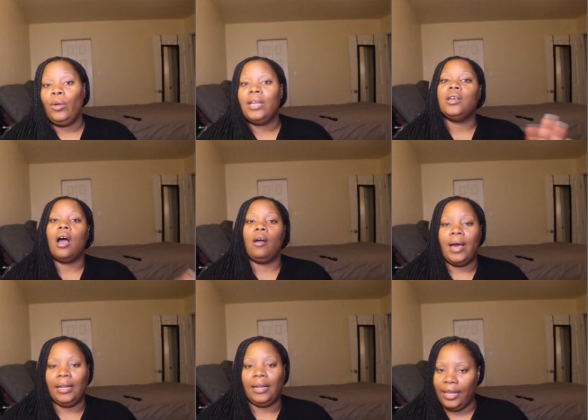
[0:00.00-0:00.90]
we can talk
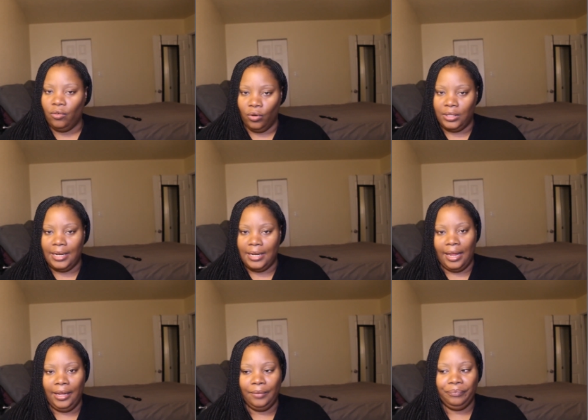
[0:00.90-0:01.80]
about it later on
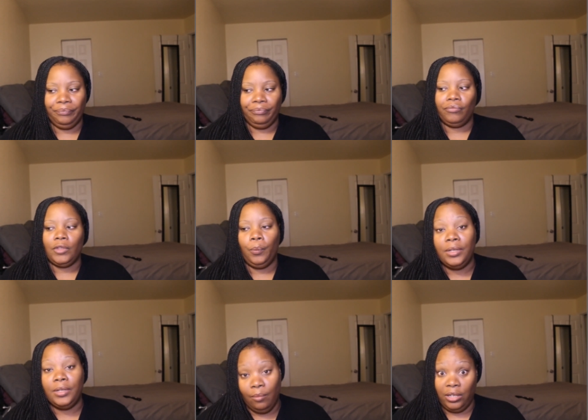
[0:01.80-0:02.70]
tonight. We'll
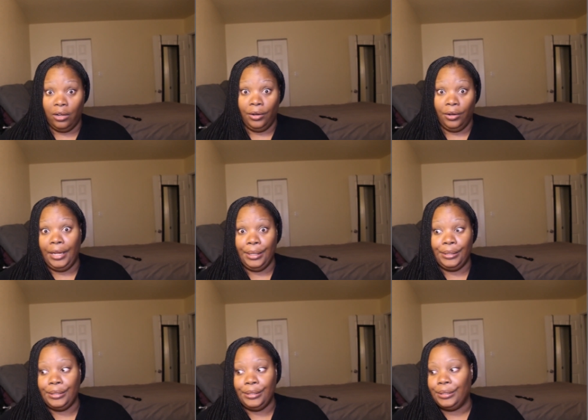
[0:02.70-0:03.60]
see how much talking they
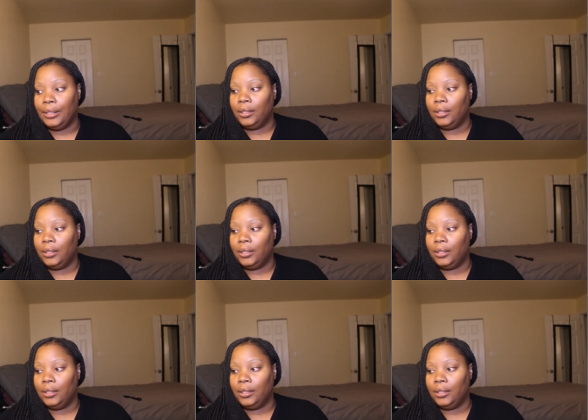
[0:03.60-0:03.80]
get to.